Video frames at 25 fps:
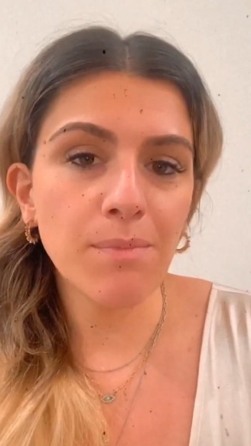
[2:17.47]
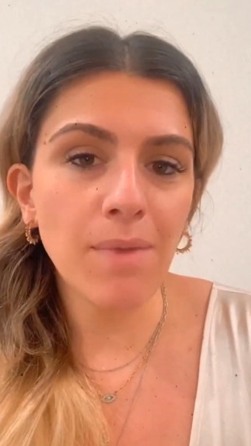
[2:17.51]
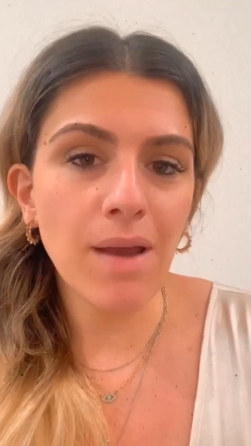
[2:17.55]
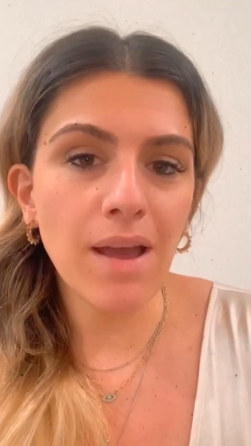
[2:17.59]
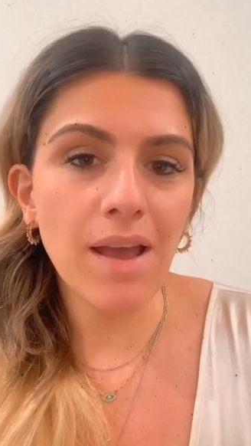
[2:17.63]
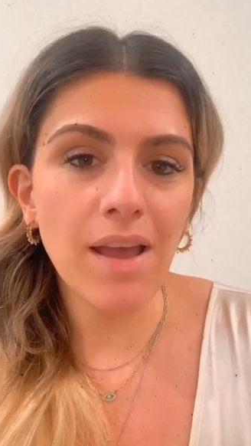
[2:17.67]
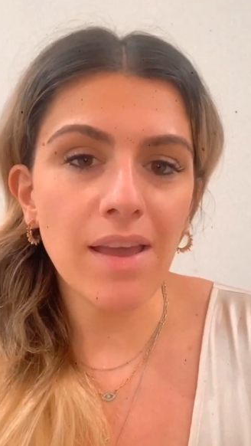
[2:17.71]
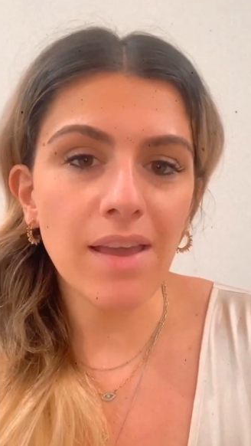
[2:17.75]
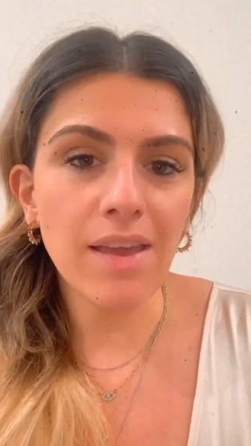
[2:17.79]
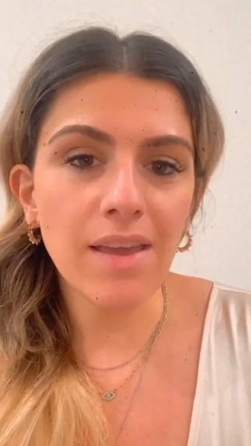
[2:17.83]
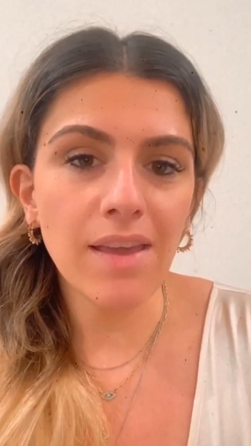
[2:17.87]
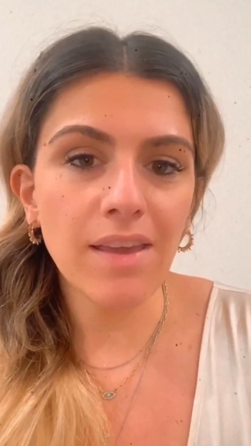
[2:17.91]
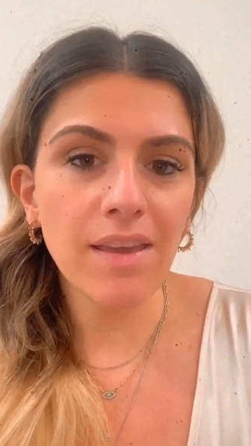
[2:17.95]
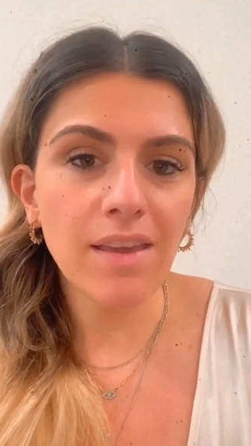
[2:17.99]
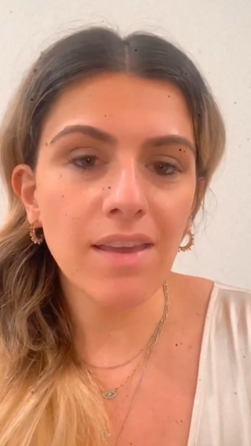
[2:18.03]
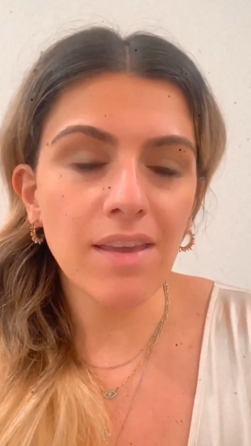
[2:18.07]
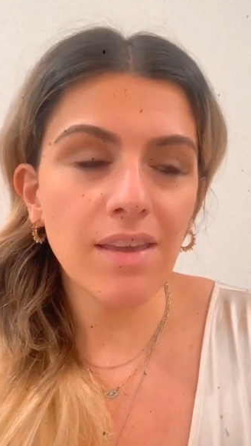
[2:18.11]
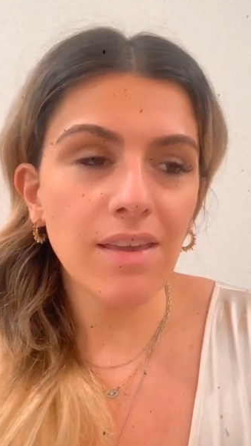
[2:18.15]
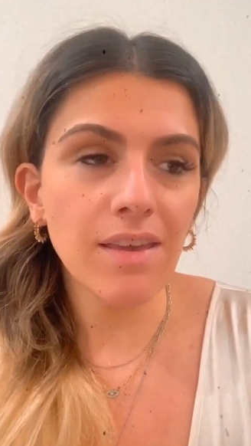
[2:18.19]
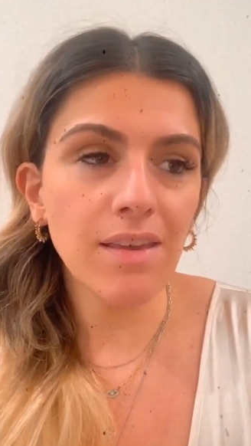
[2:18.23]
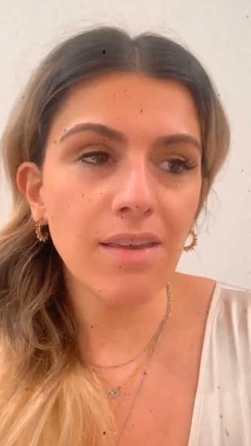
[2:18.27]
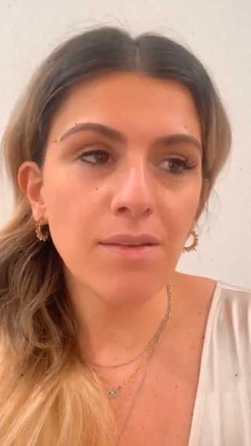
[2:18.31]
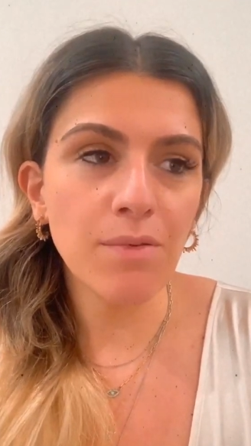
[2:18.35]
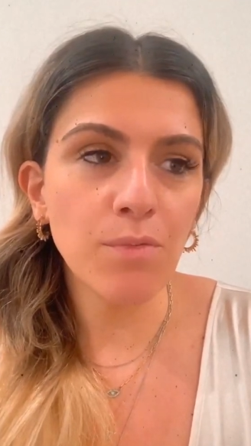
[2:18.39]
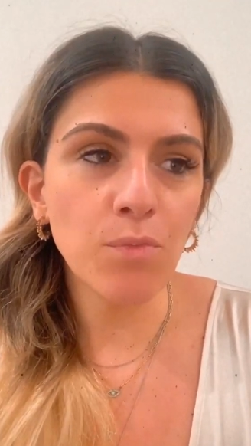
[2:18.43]

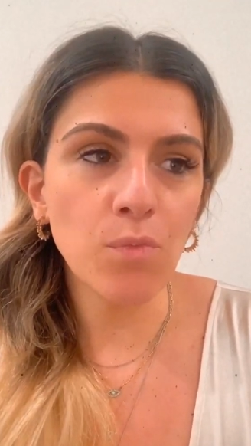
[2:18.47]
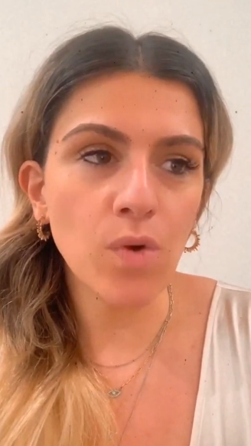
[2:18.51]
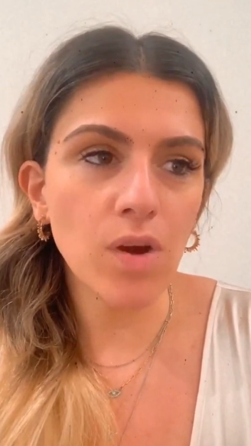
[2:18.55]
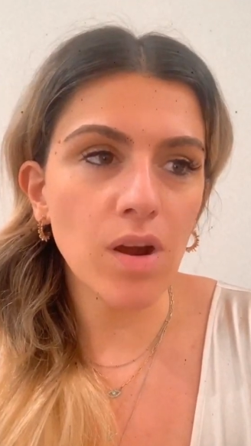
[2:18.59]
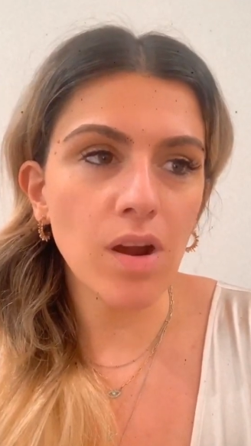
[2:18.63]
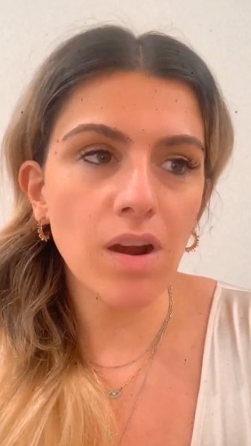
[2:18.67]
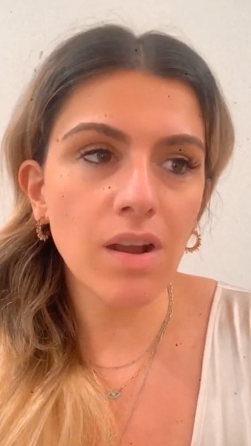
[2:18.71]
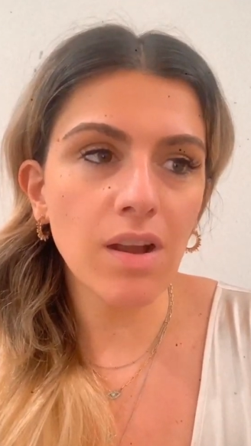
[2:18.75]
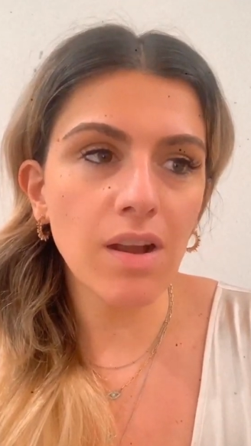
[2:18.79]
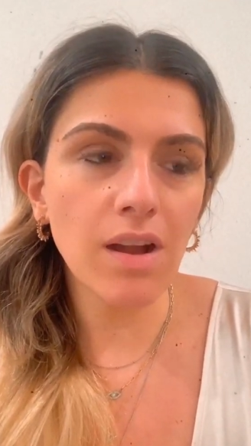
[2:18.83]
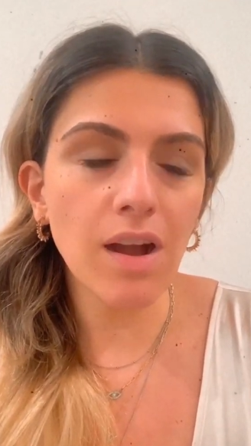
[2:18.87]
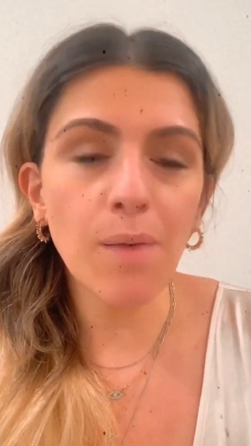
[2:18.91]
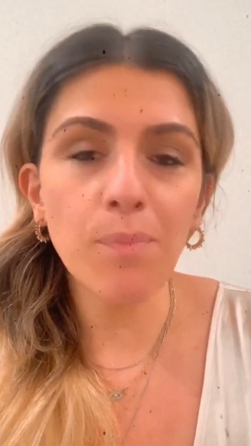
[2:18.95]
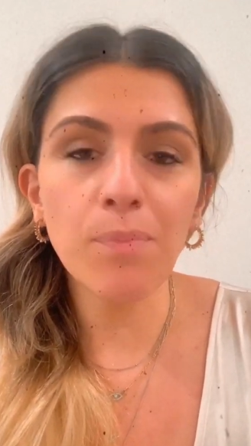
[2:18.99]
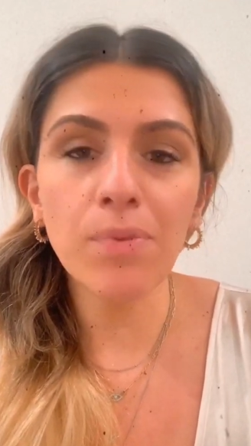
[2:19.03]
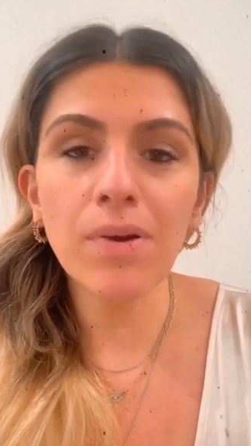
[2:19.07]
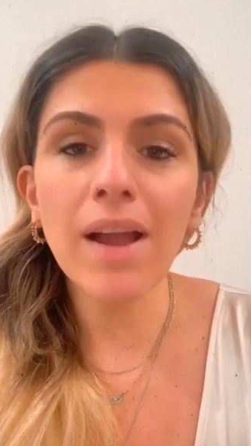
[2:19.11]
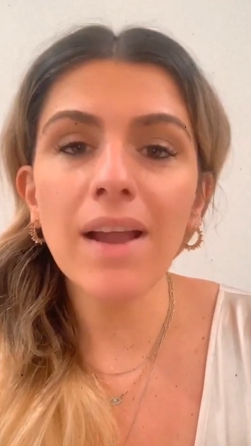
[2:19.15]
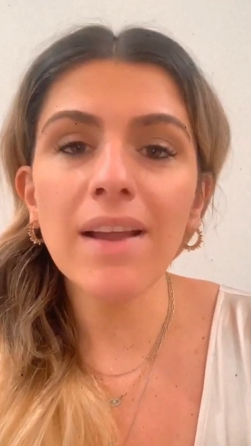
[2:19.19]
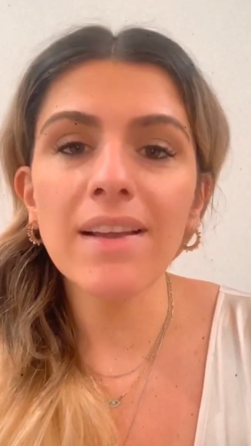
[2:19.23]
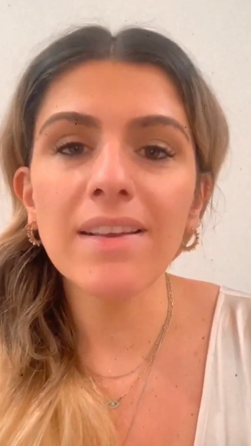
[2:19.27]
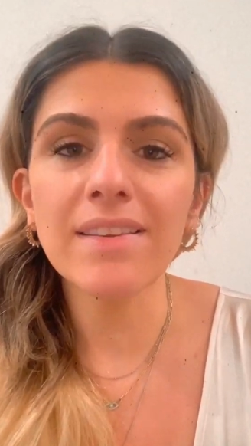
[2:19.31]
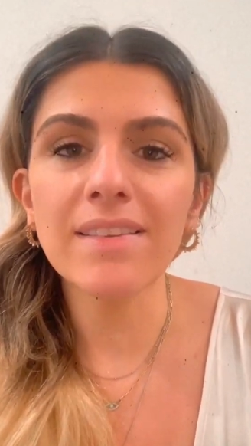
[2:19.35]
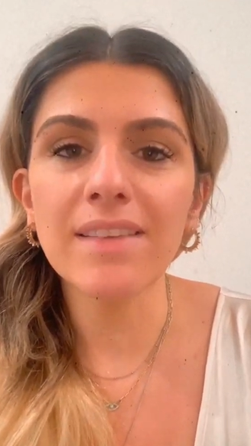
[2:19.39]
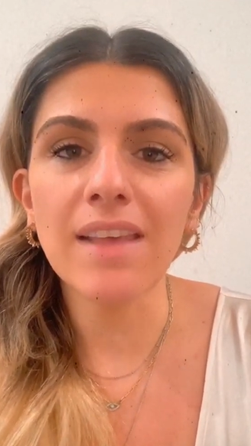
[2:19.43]
my work a
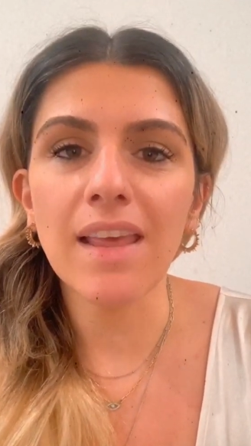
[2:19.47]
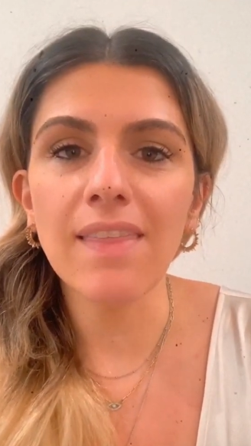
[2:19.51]
price.